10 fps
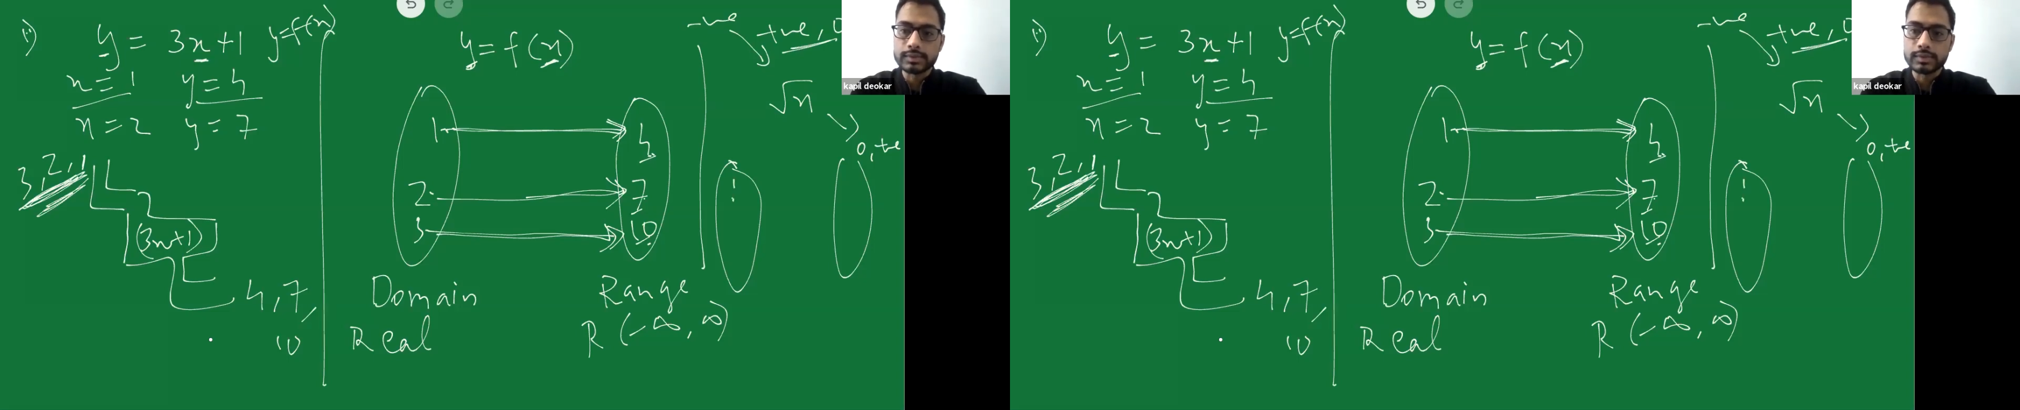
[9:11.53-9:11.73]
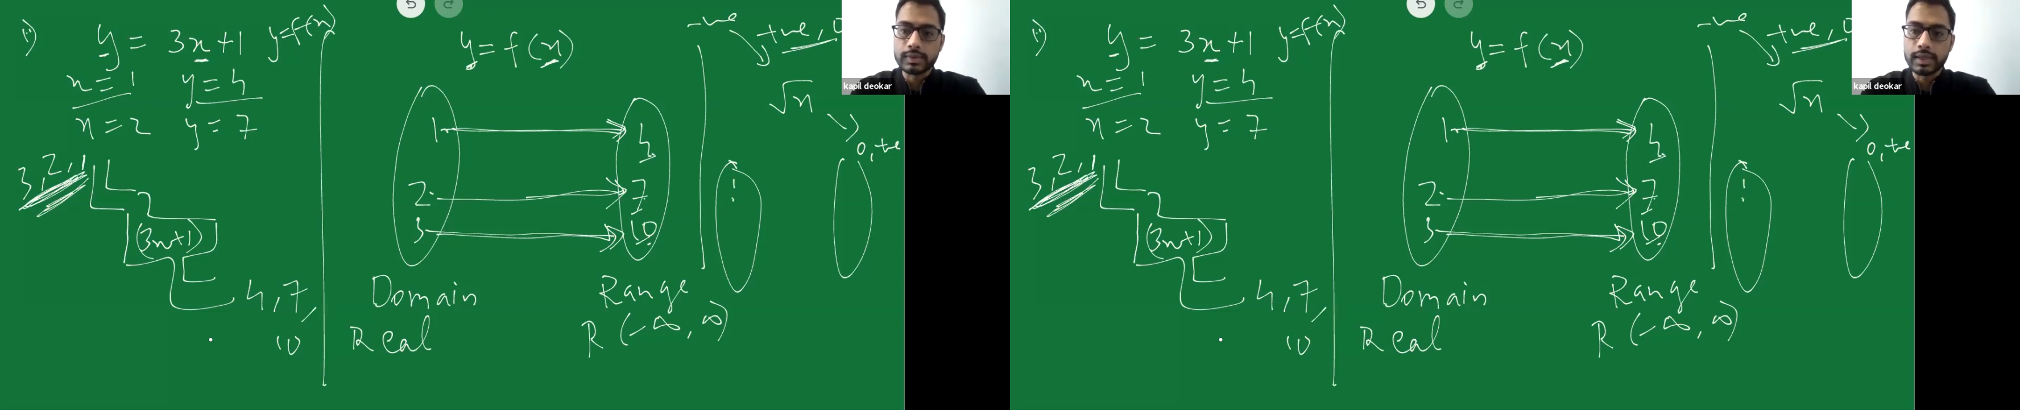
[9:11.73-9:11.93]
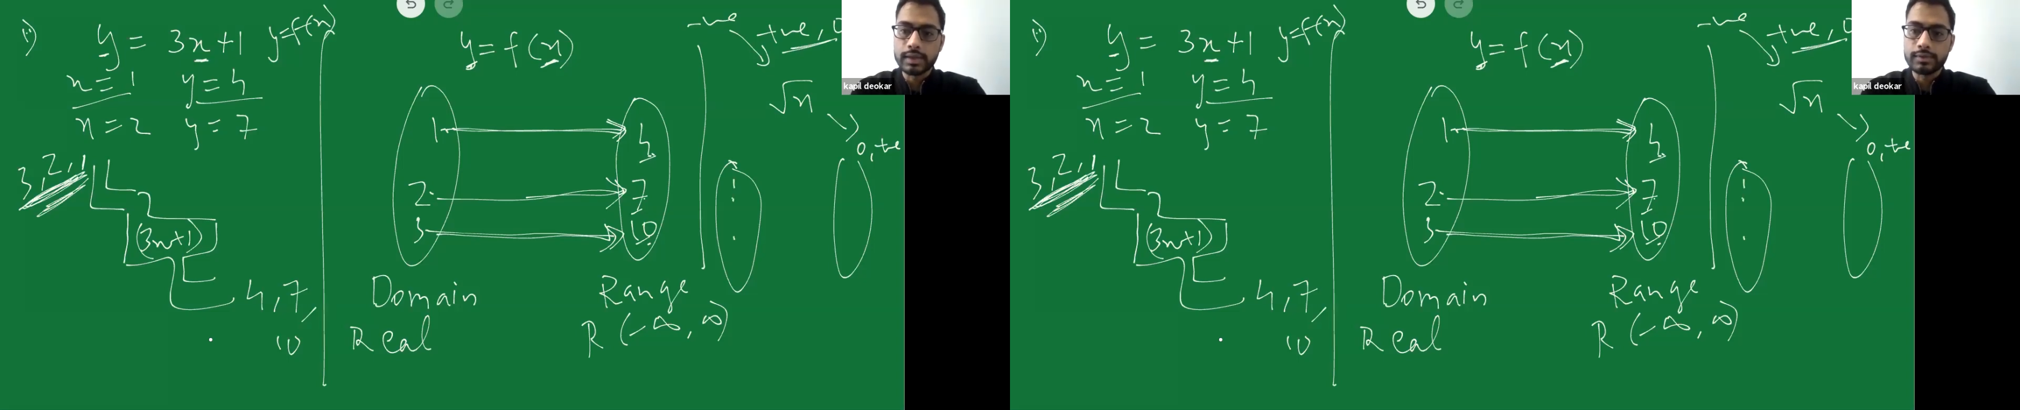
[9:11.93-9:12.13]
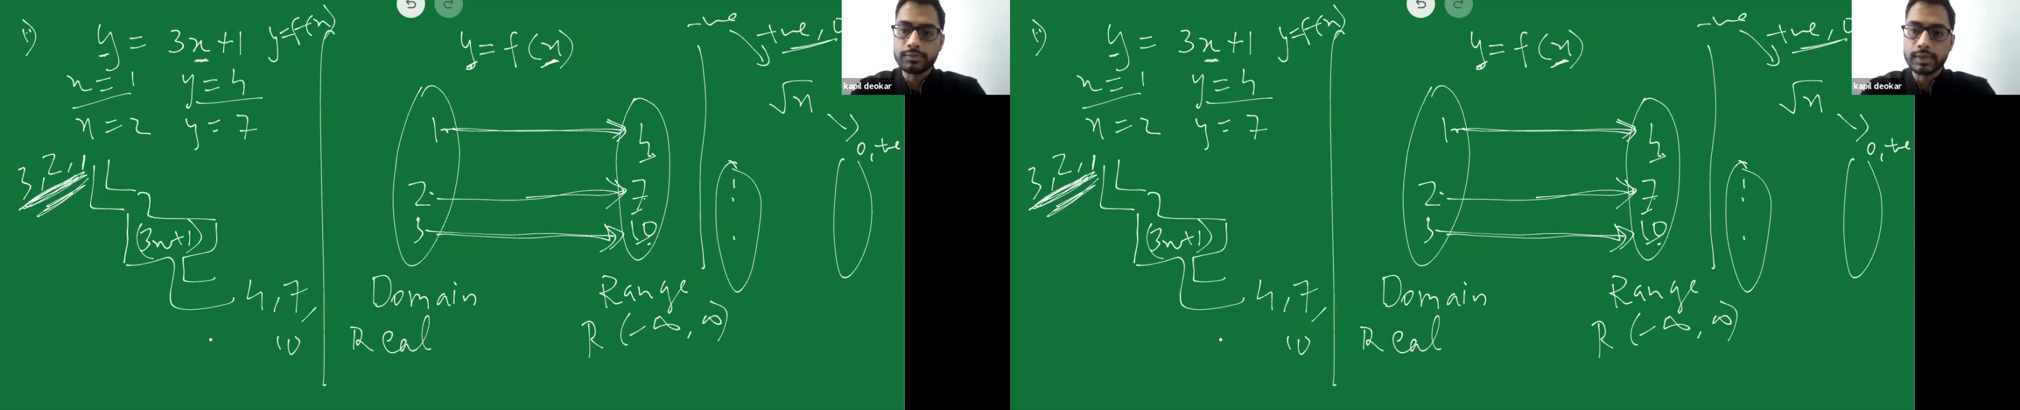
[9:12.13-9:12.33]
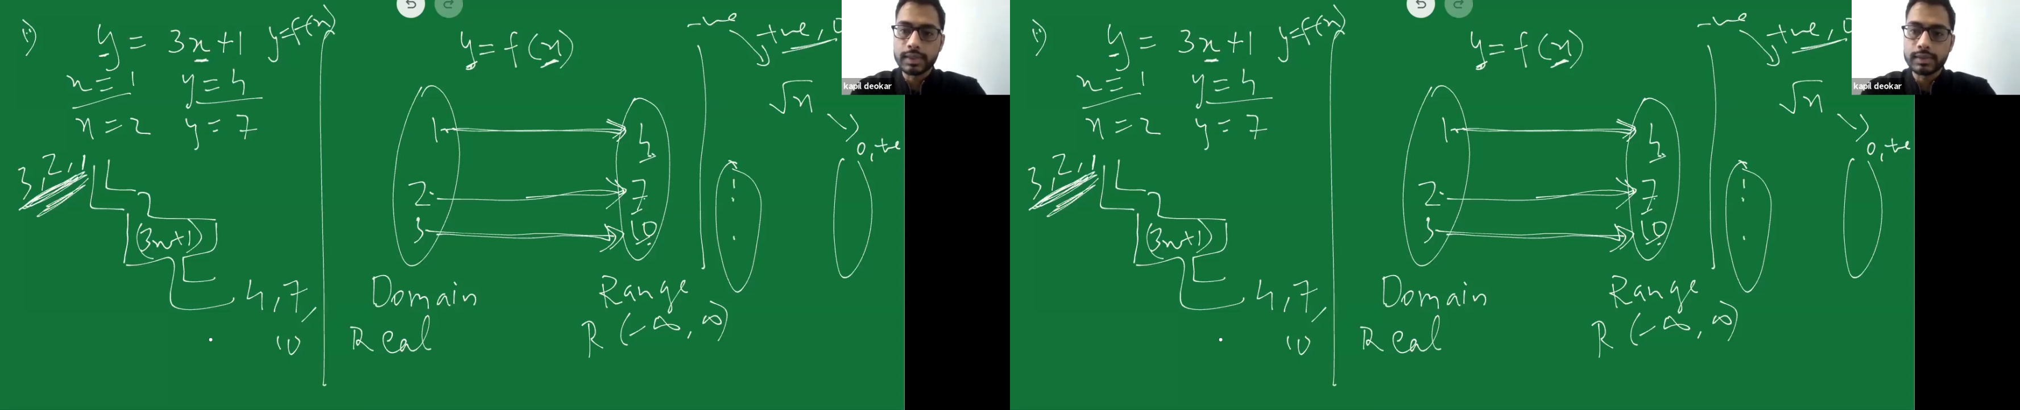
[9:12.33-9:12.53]
So I have
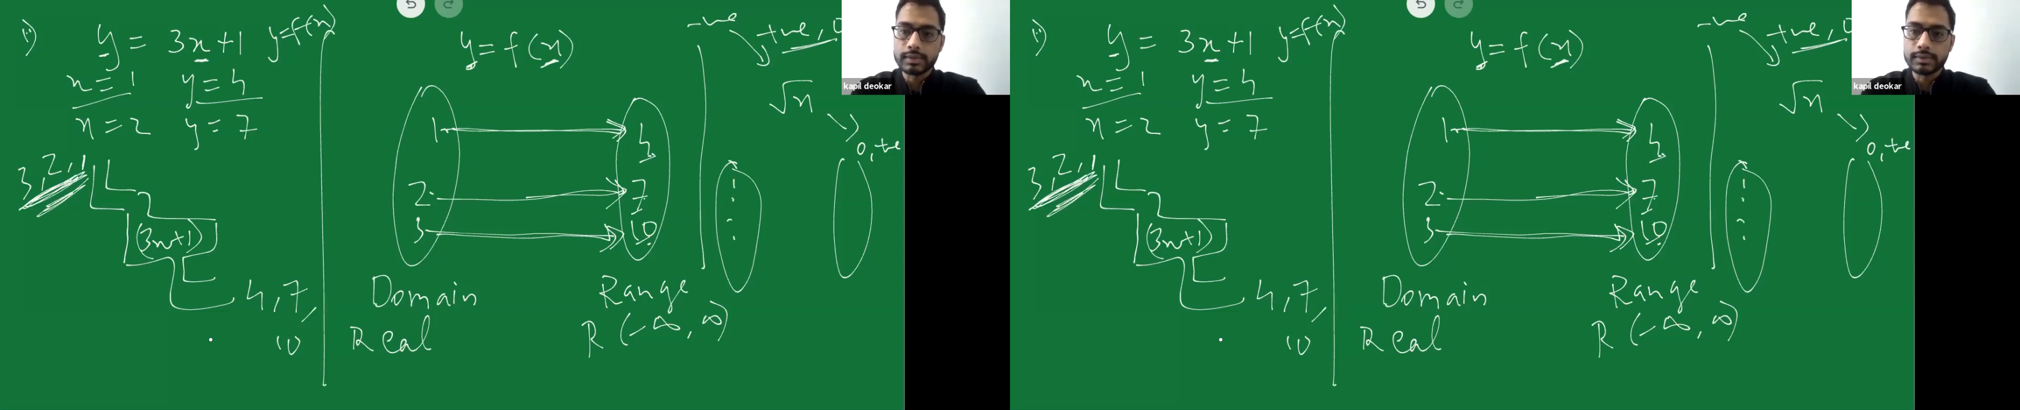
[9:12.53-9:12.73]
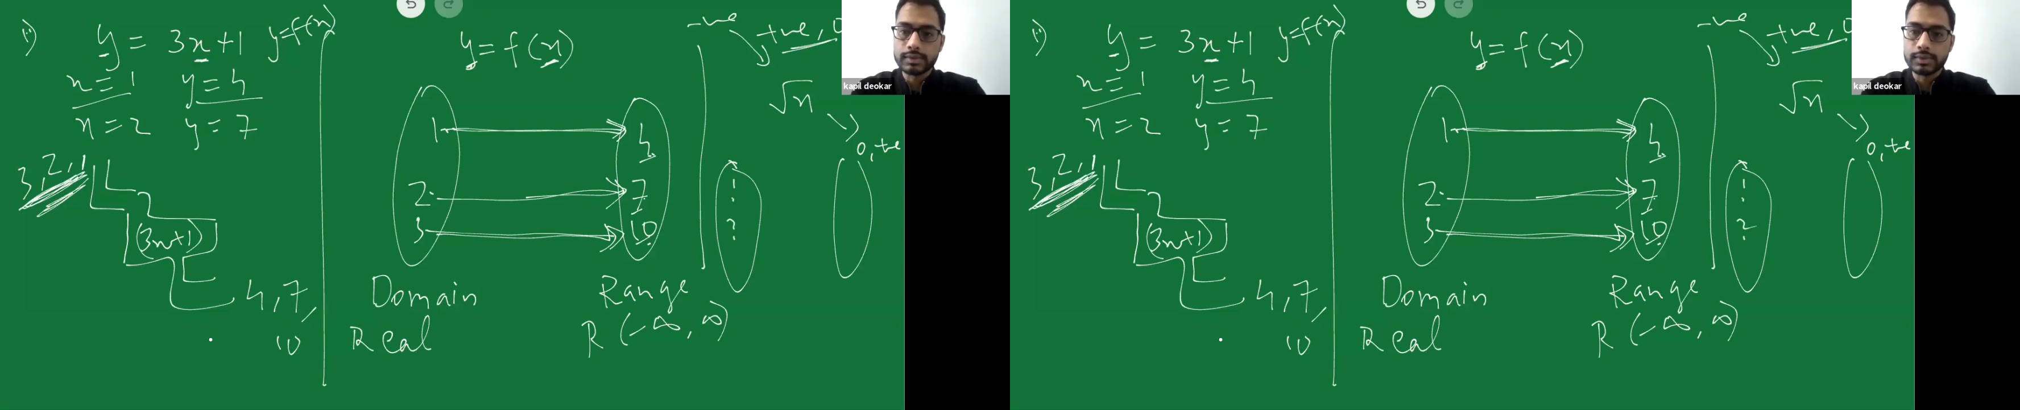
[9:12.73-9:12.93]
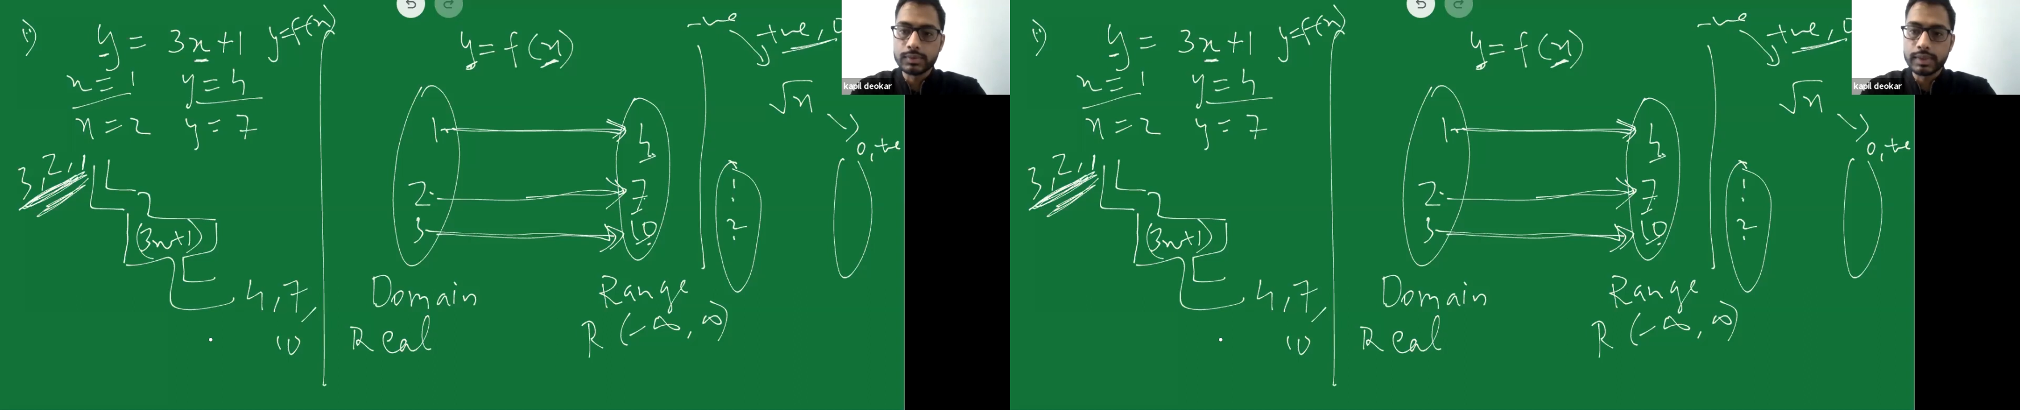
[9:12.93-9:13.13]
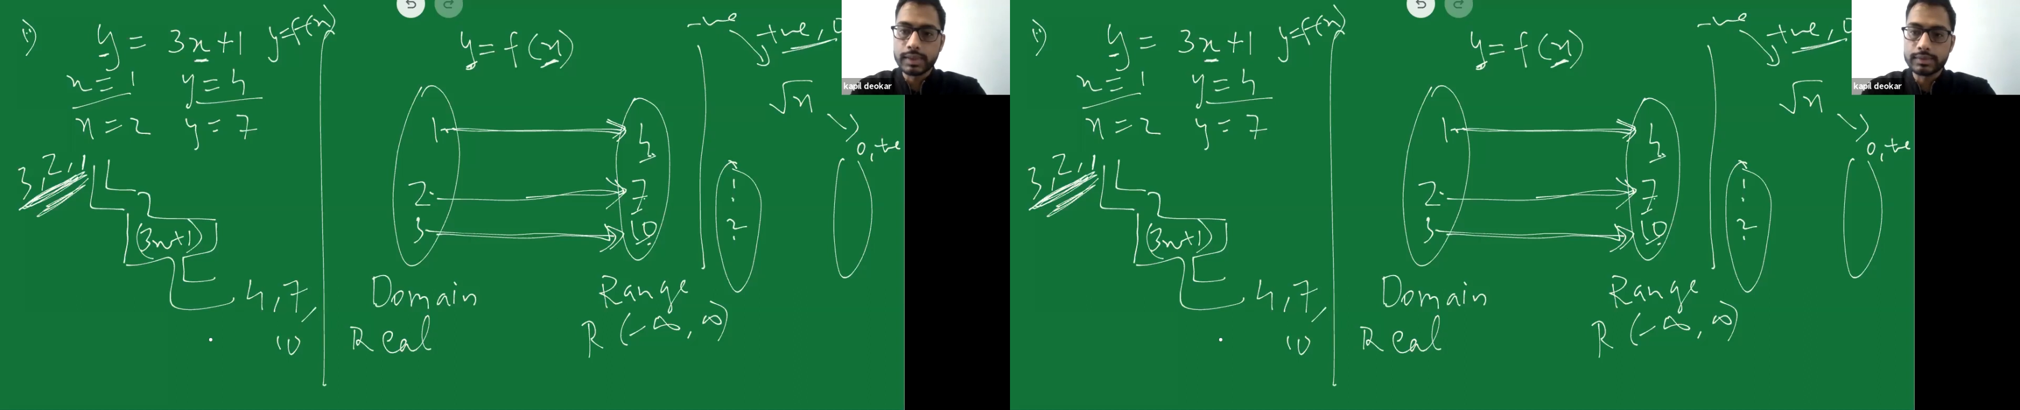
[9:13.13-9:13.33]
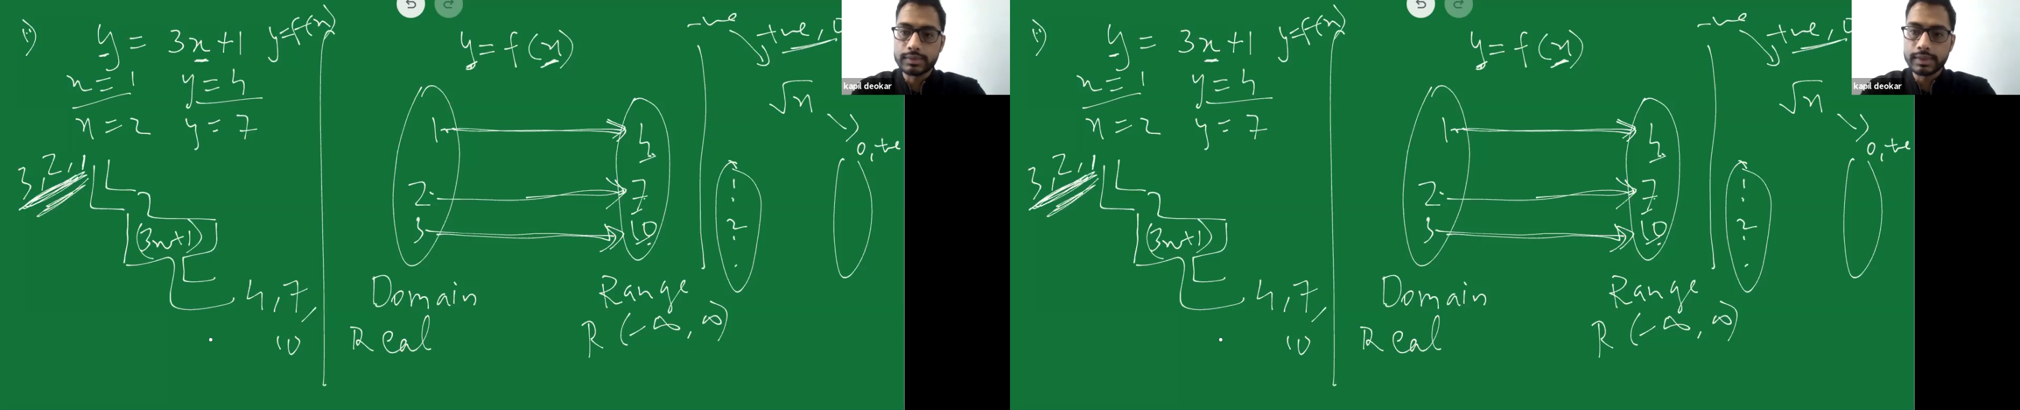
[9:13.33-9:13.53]
1, 2,
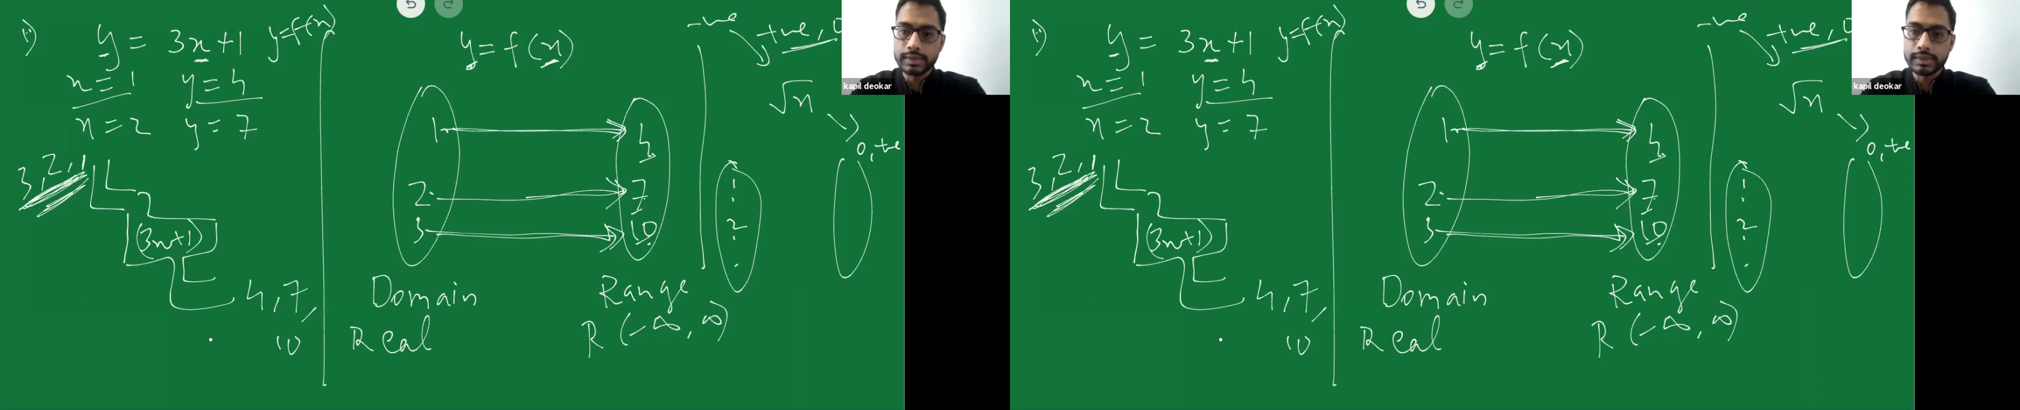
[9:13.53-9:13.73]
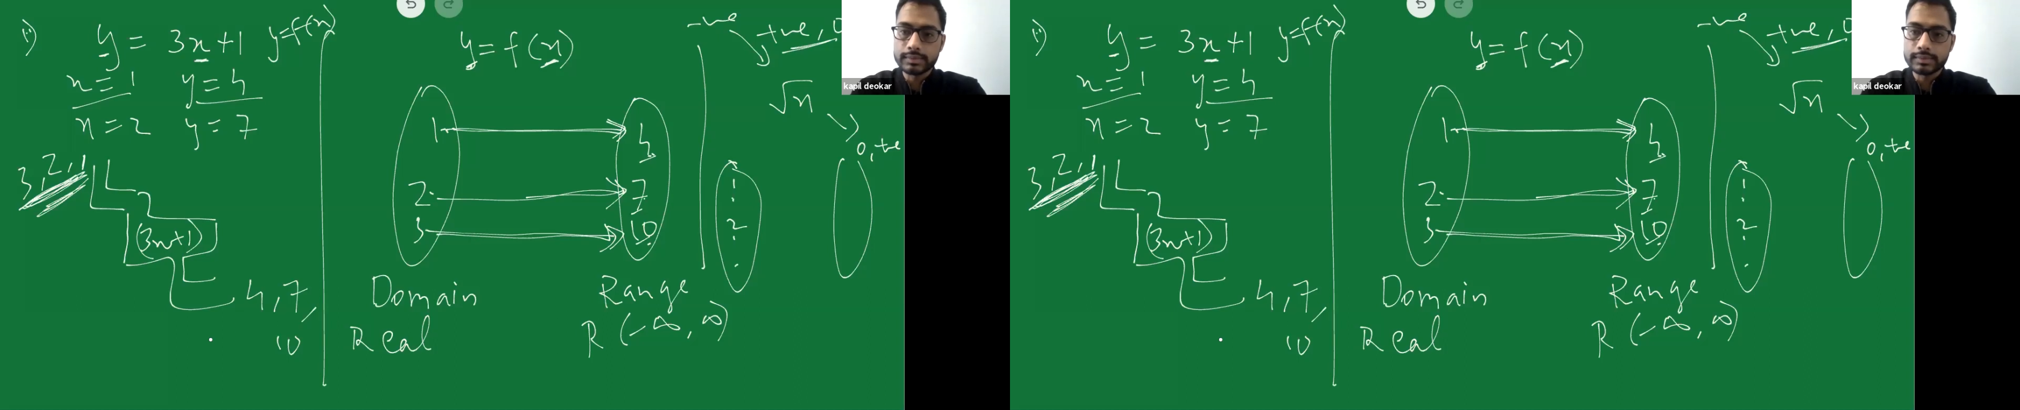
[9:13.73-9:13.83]
and 3.